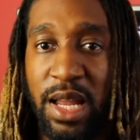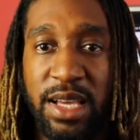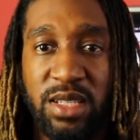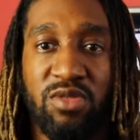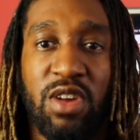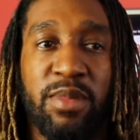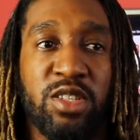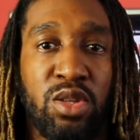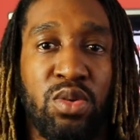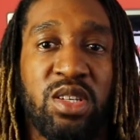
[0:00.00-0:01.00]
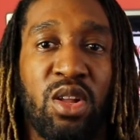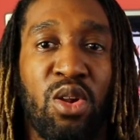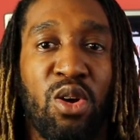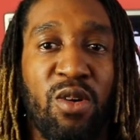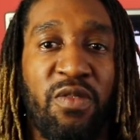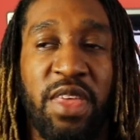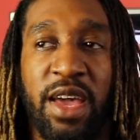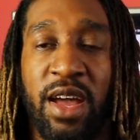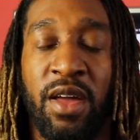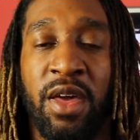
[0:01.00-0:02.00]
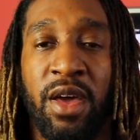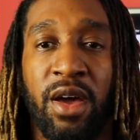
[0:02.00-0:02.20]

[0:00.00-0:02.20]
Like Instagram is losing a lot of their